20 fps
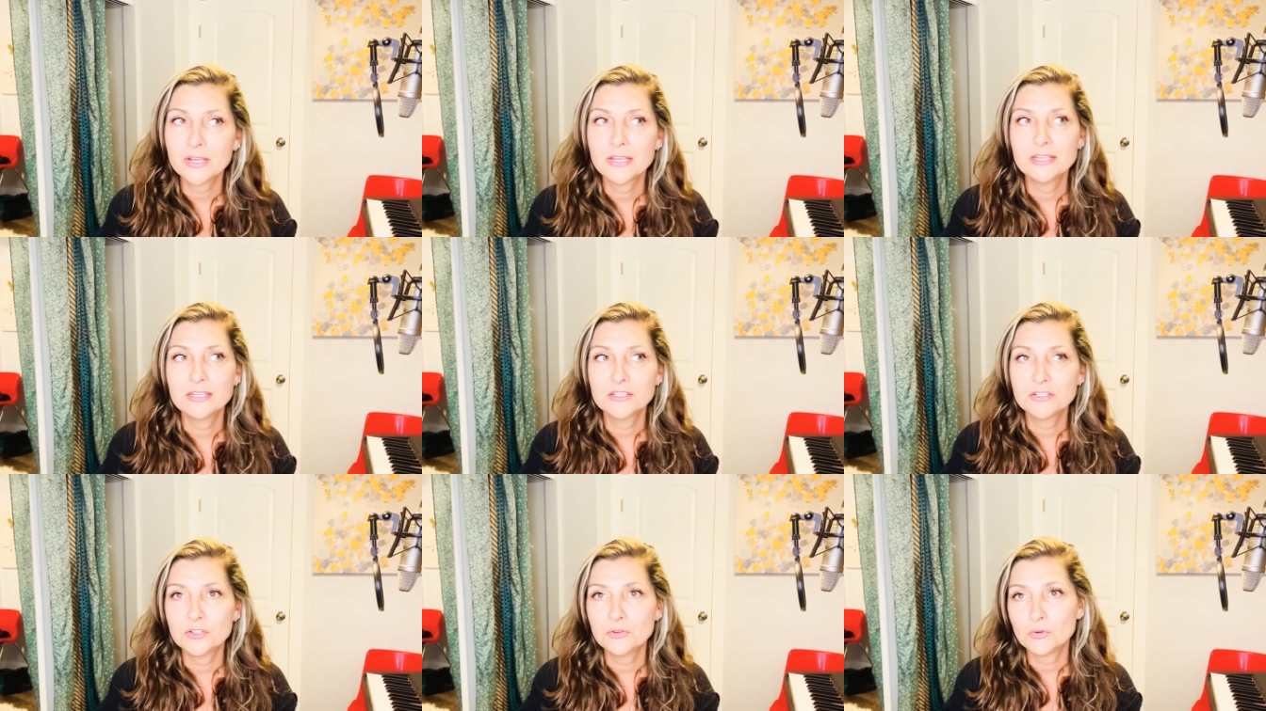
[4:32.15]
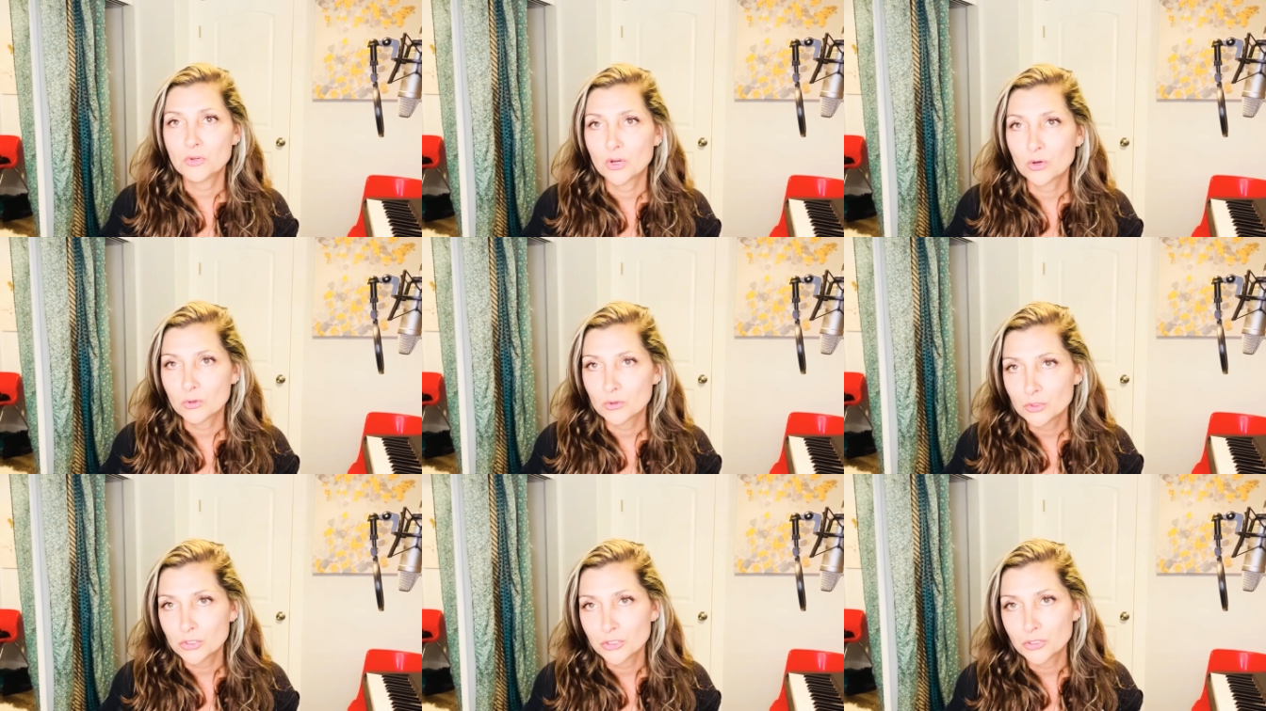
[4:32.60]
is you
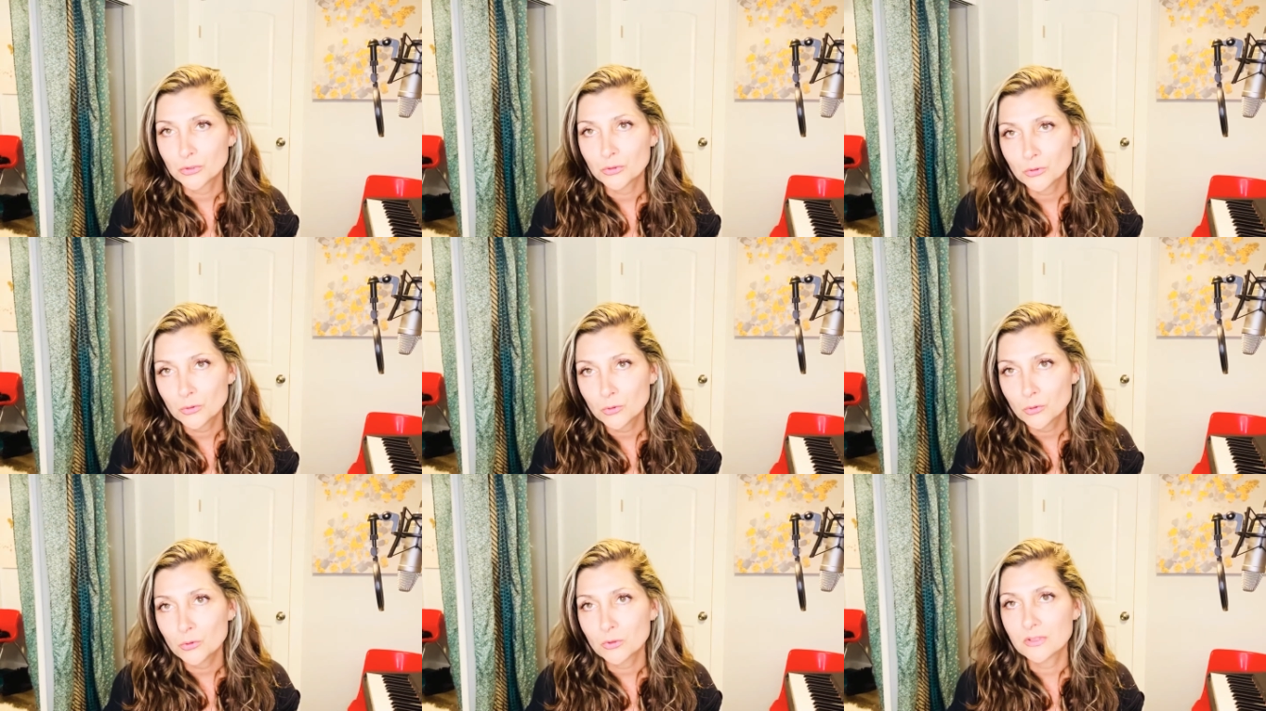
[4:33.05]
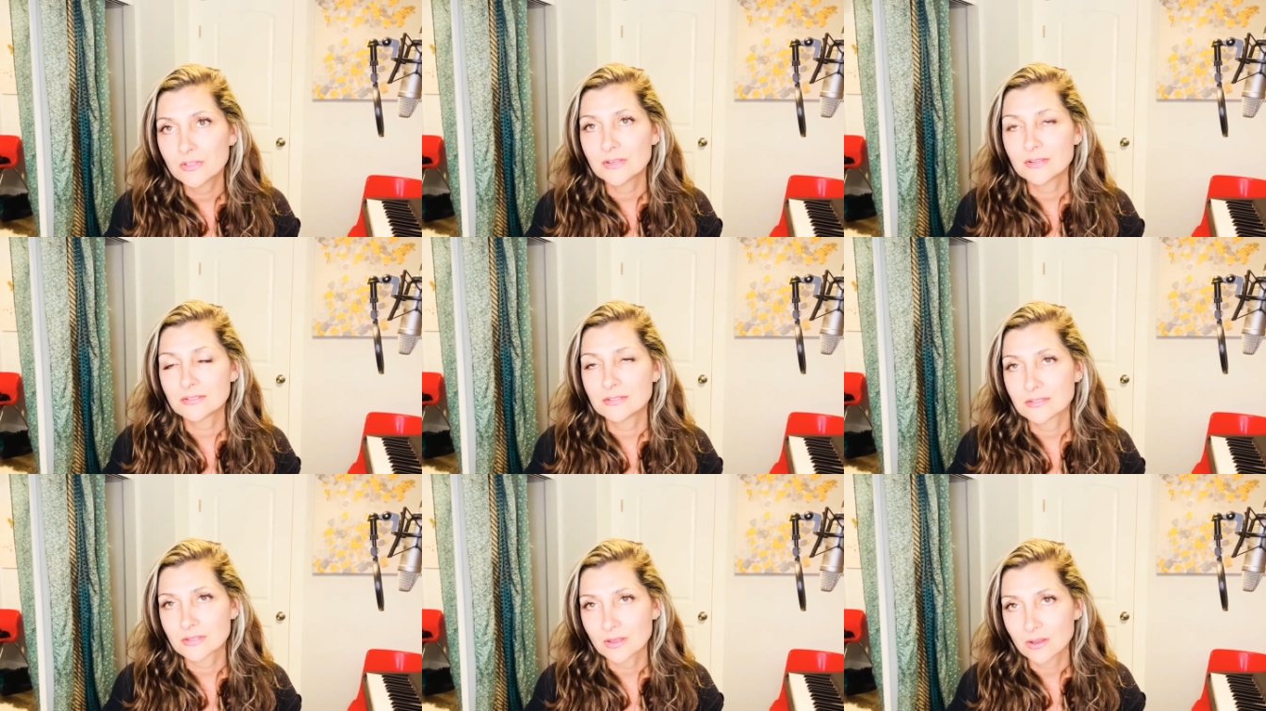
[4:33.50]
go to the
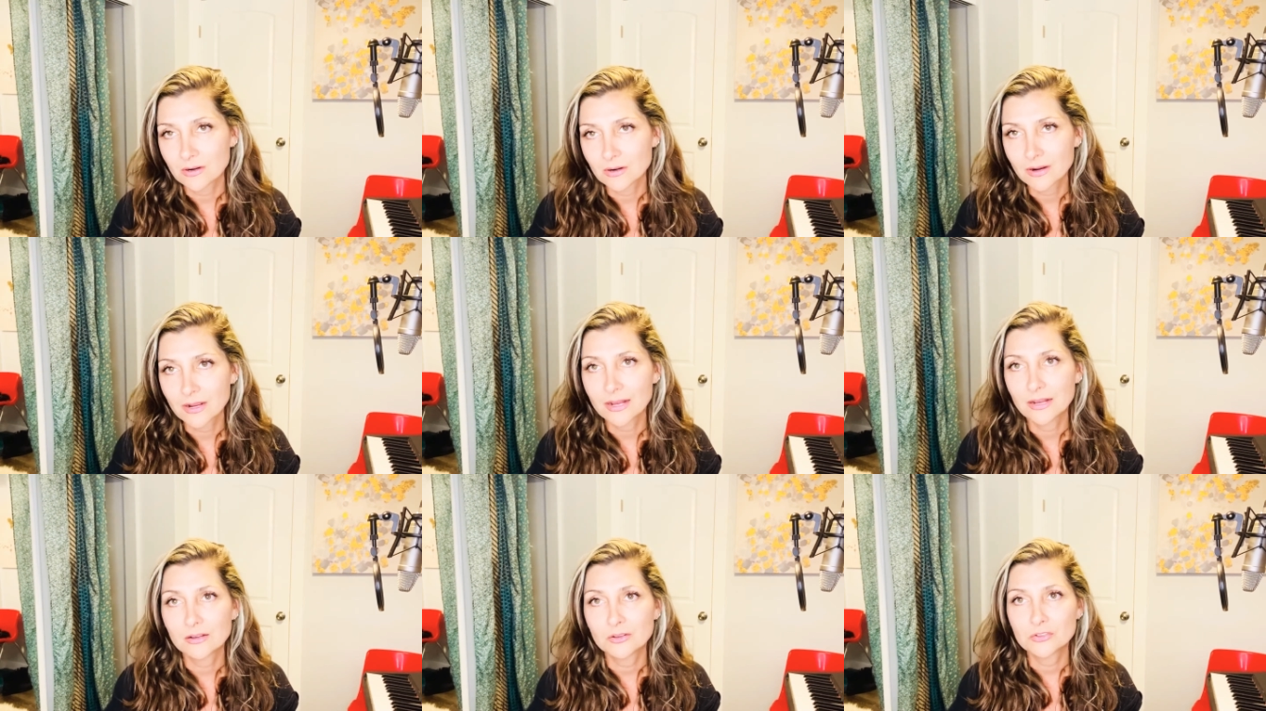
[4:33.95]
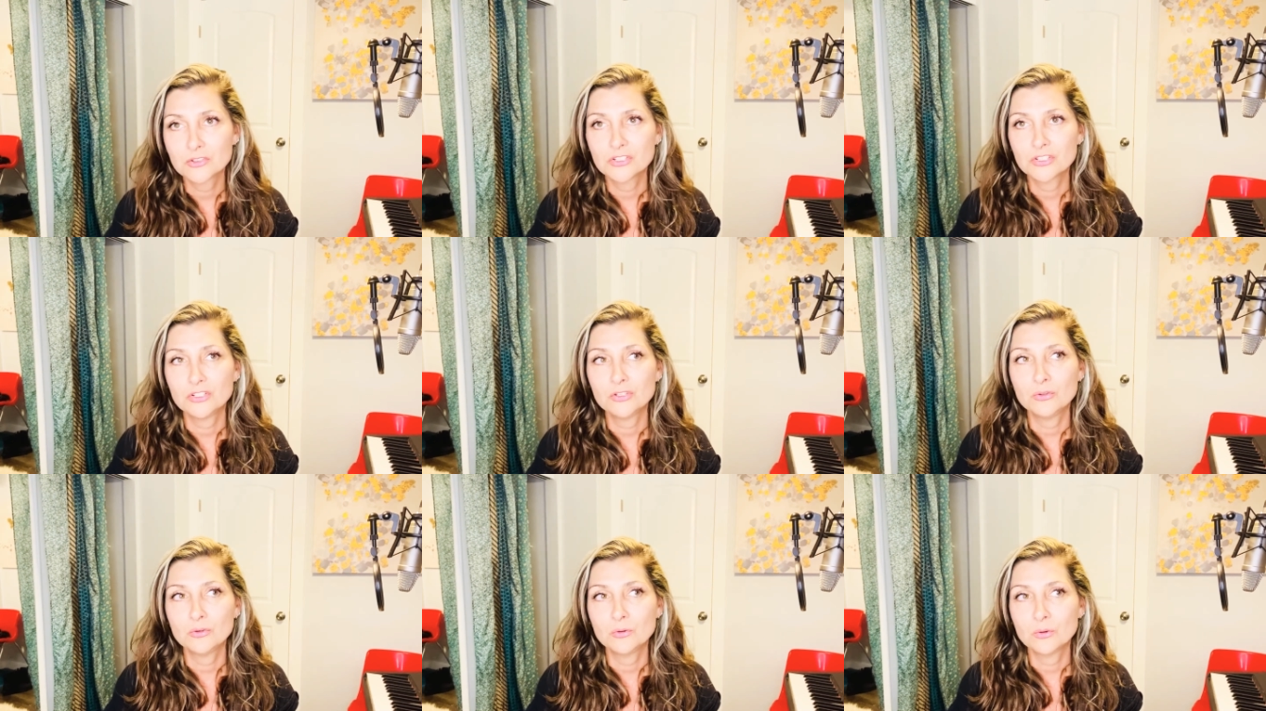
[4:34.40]
slaughterhouse,
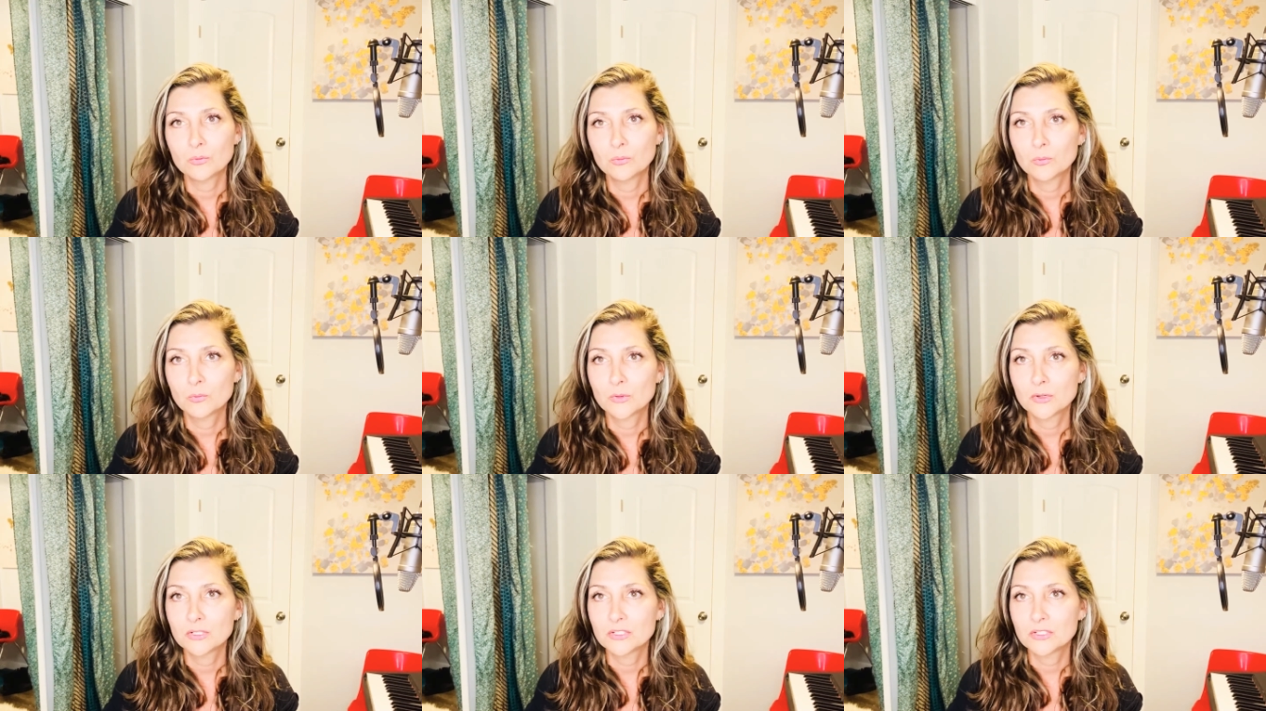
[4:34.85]
you